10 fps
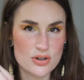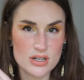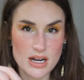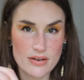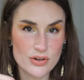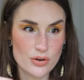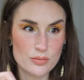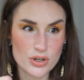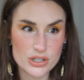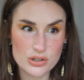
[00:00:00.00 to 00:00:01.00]
You need to have your own
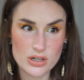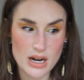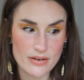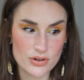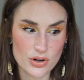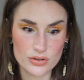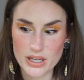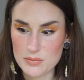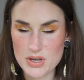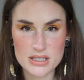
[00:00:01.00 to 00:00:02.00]
brush. You need to have your own
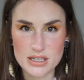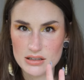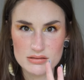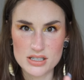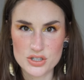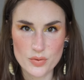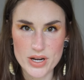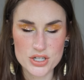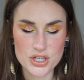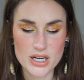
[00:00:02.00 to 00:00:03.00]
like mixing
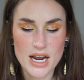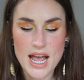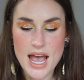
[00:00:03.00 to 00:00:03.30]
situation.